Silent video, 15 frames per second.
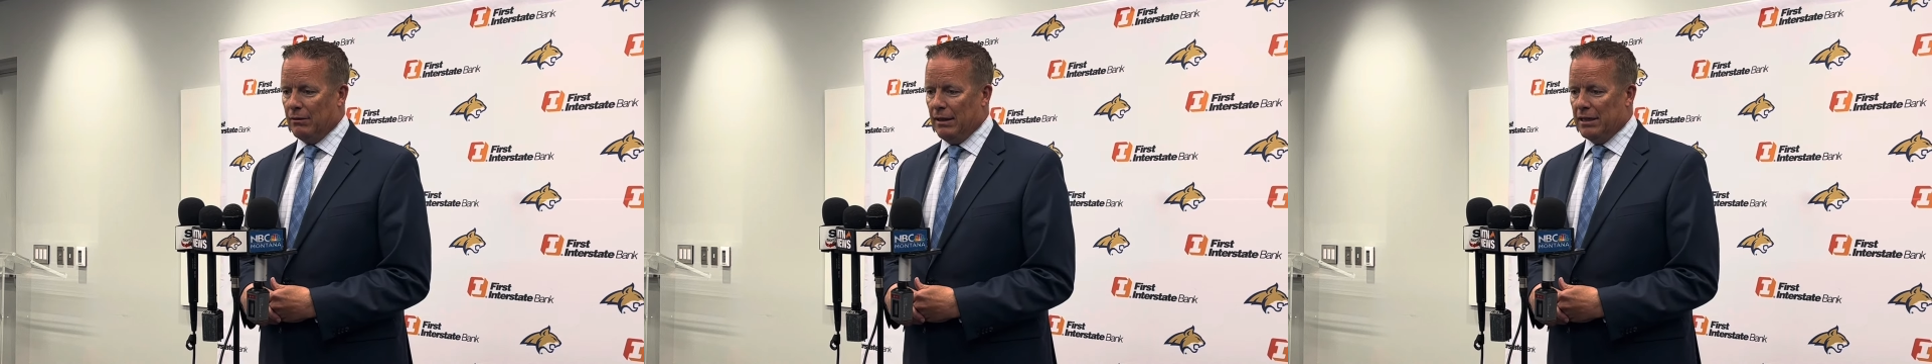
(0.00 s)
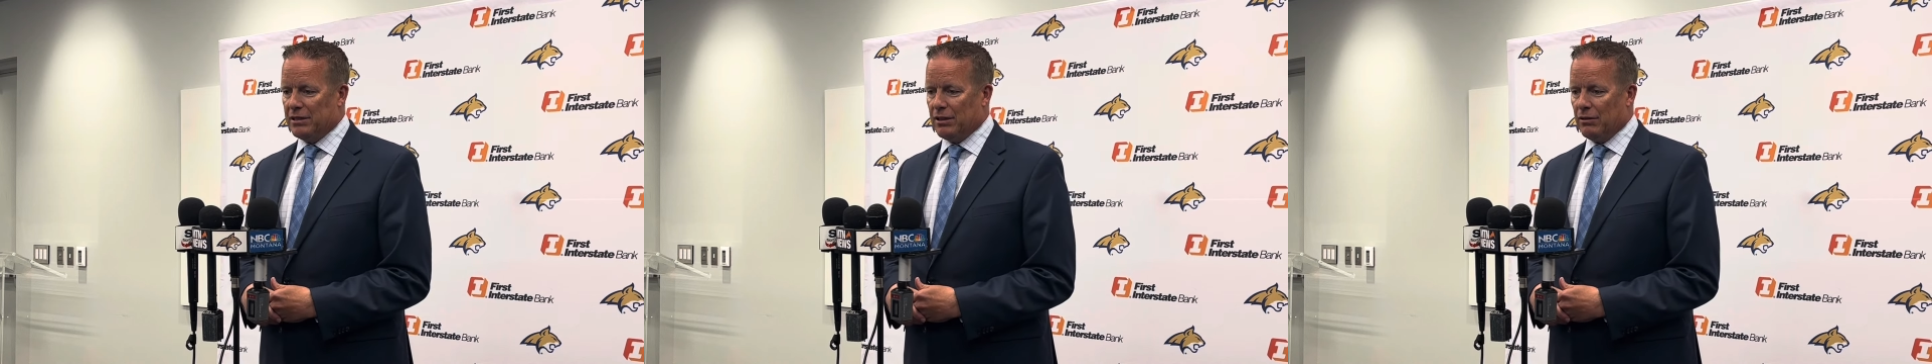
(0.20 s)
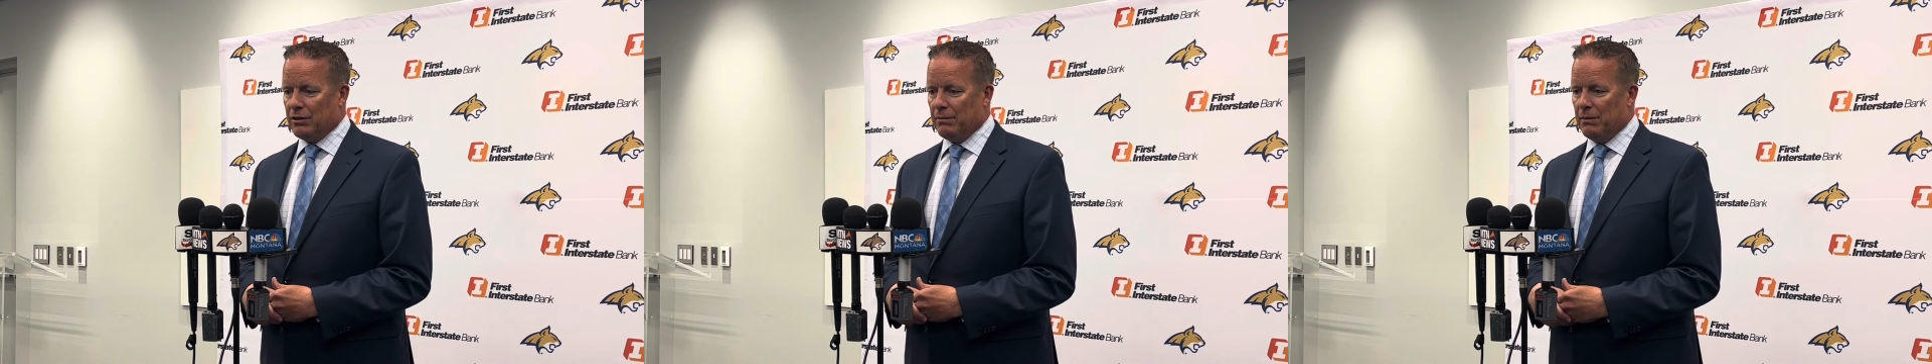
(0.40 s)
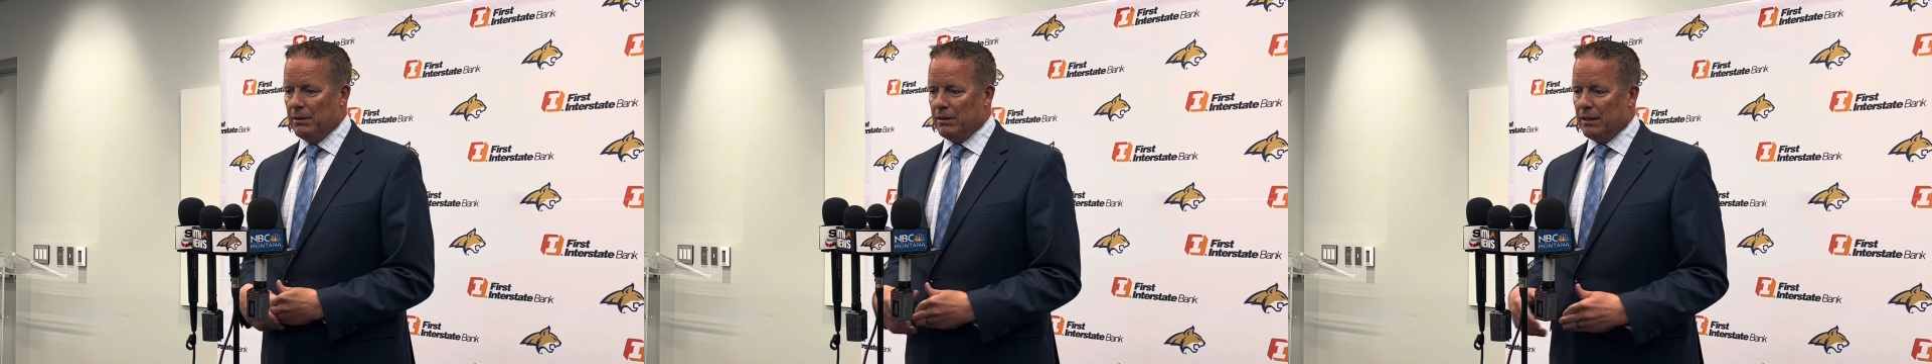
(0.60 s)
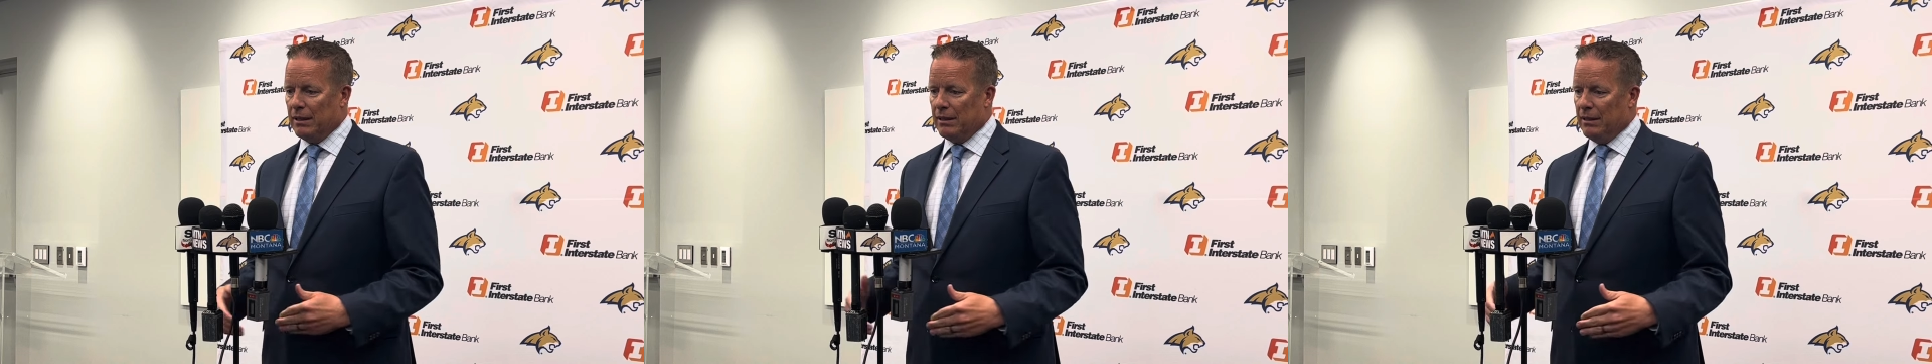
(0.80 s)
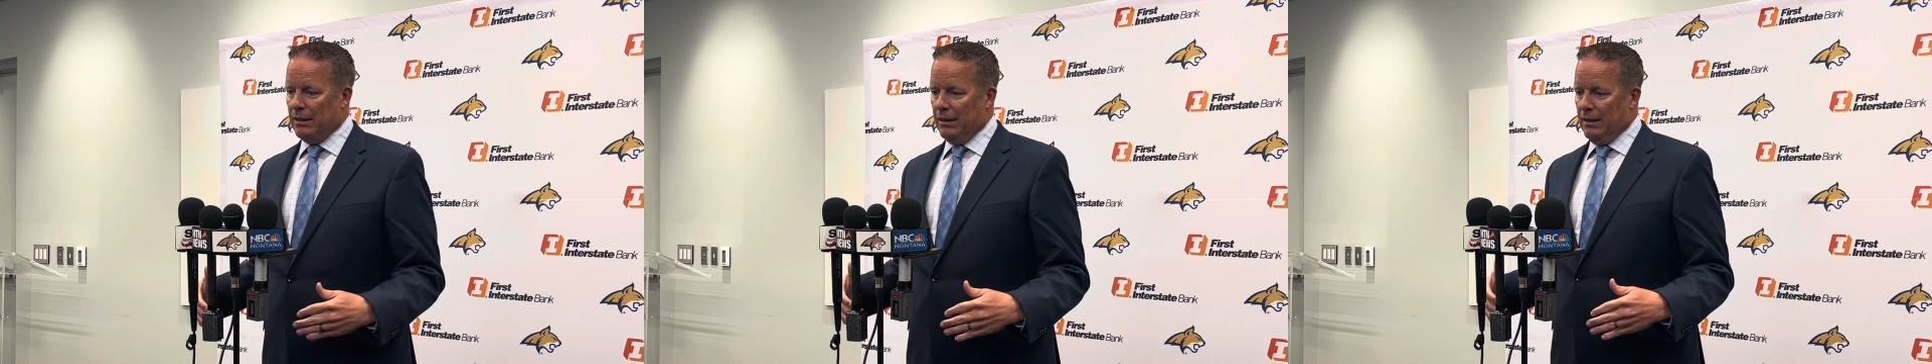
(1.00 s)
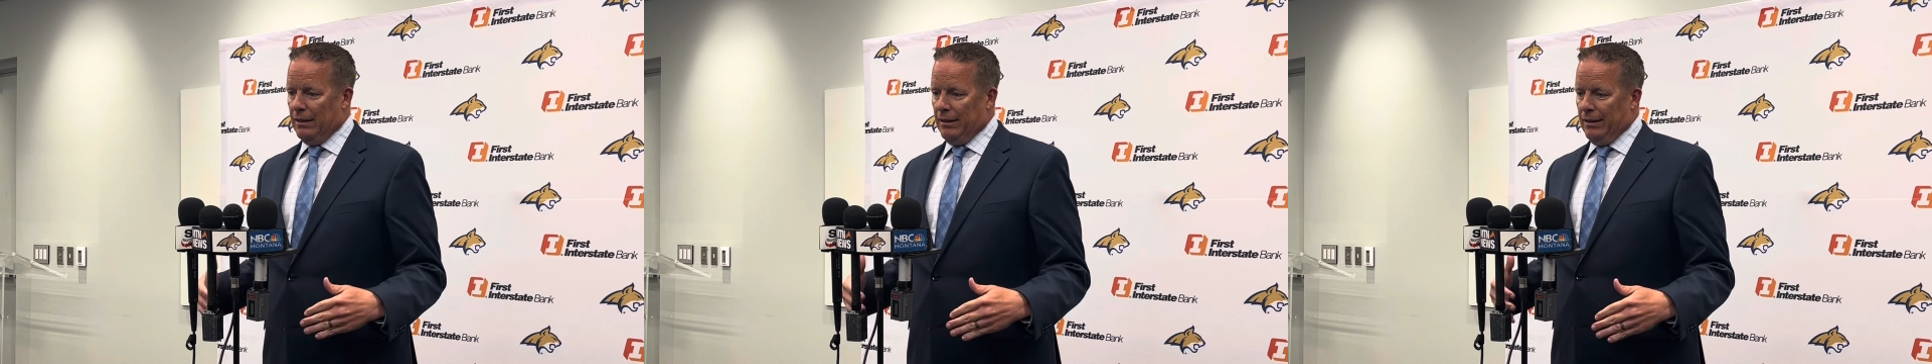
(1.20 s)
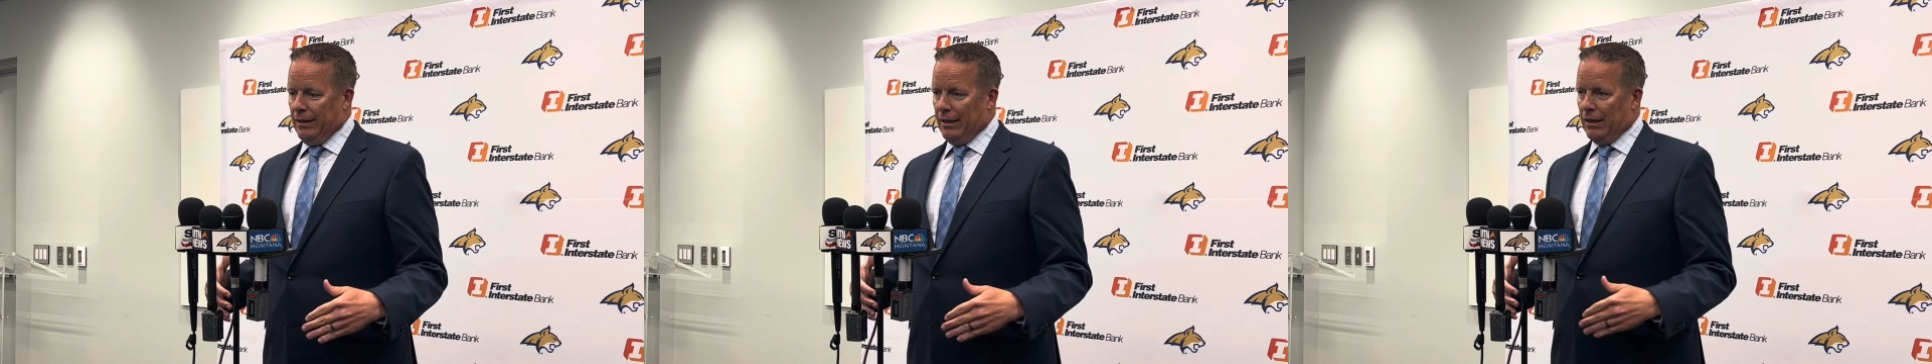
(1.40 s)
that's ultimately,
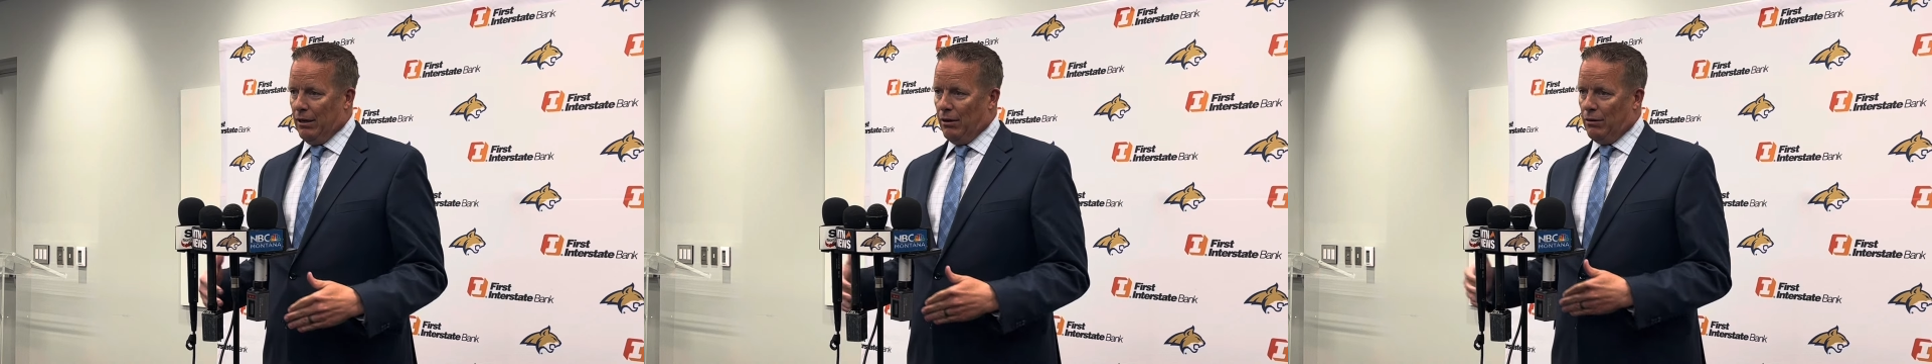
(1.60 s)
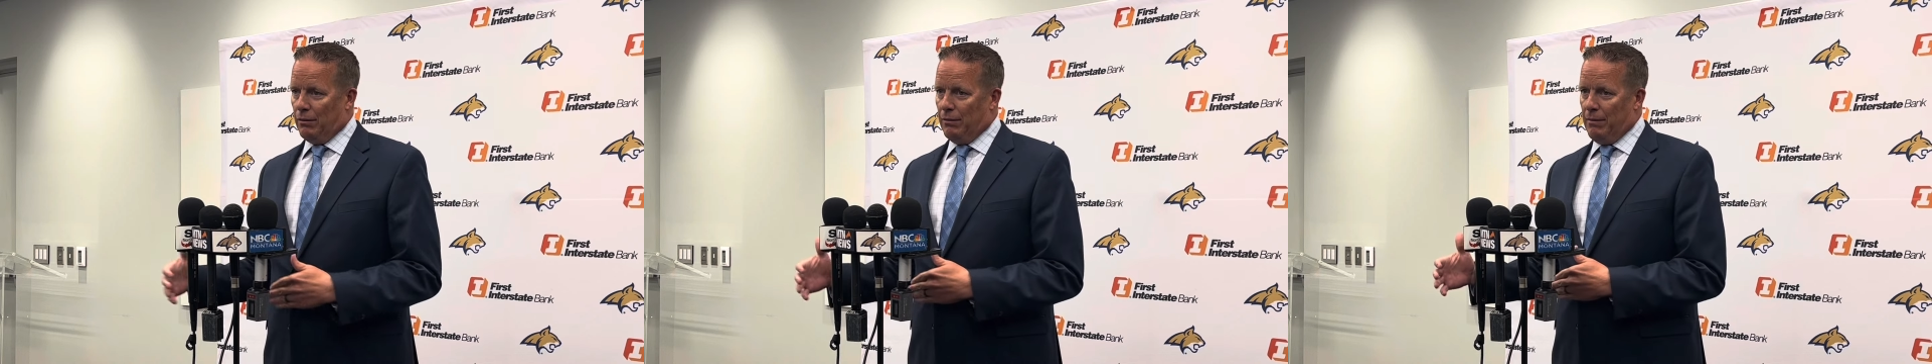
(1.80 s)
you know,